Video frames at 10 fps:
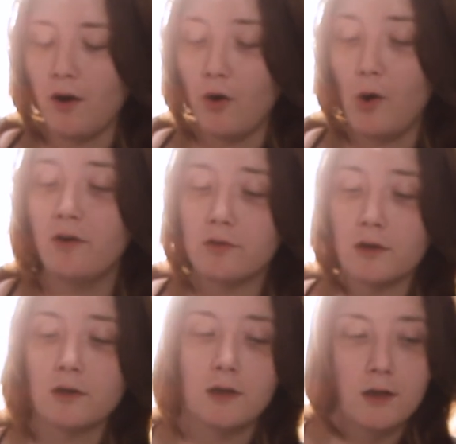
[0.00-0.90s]

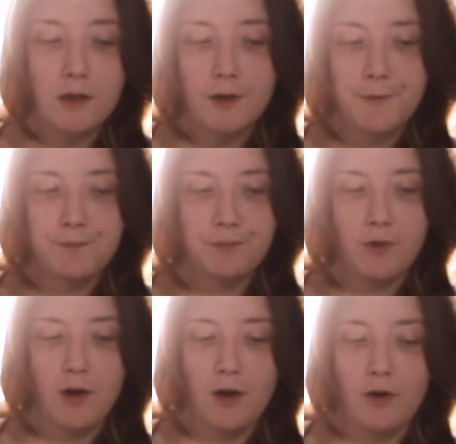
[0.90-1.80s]
However,
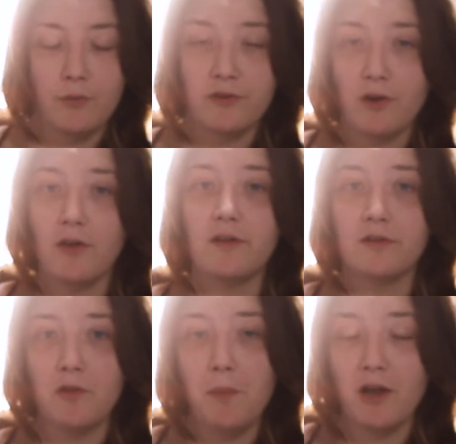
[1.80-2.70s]
we saw this
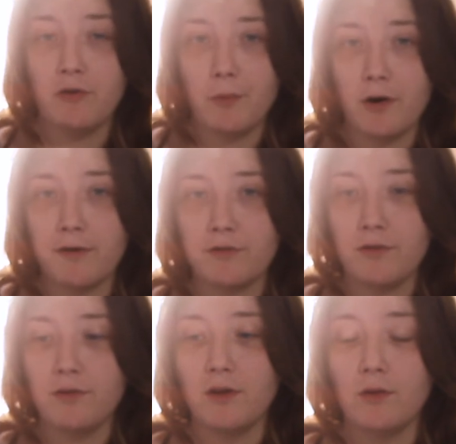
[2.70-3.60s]
in the benchmarks.
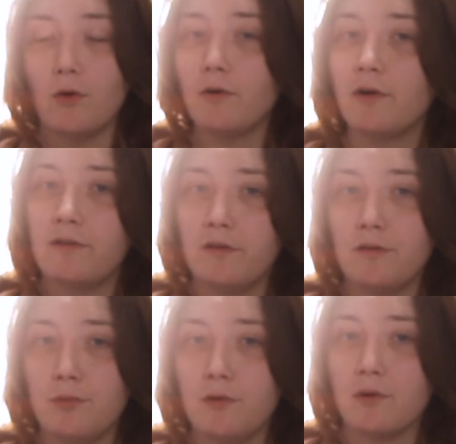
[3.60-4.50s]
The lower end
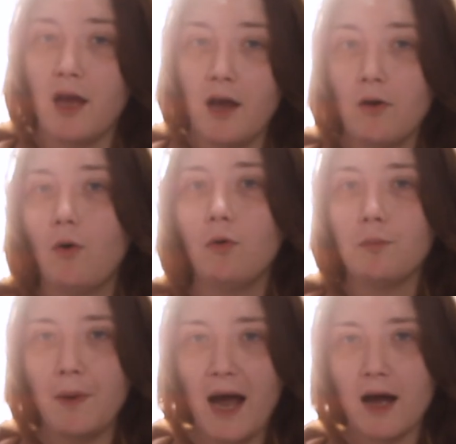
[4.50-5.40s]
CPU can
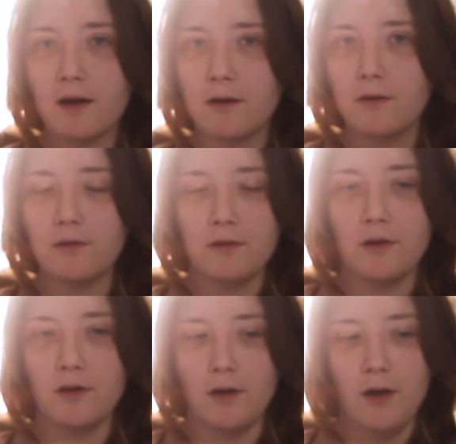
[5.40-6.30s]
hold back
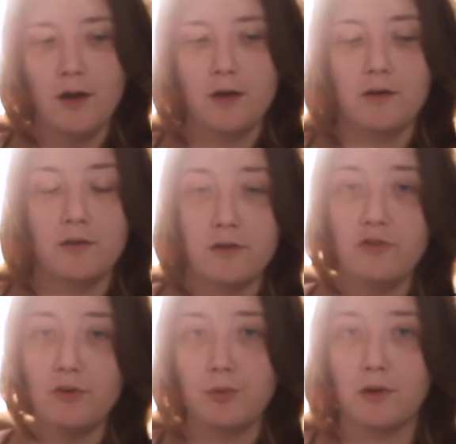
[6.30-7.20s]
the
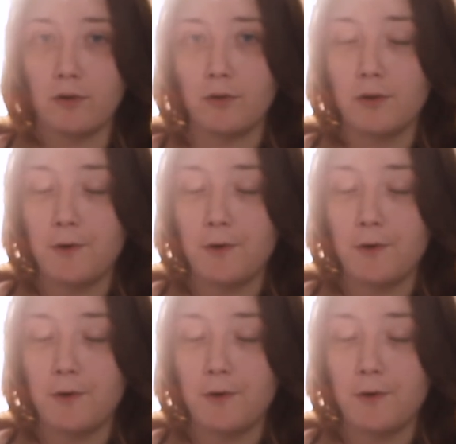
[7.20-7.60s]
GPU.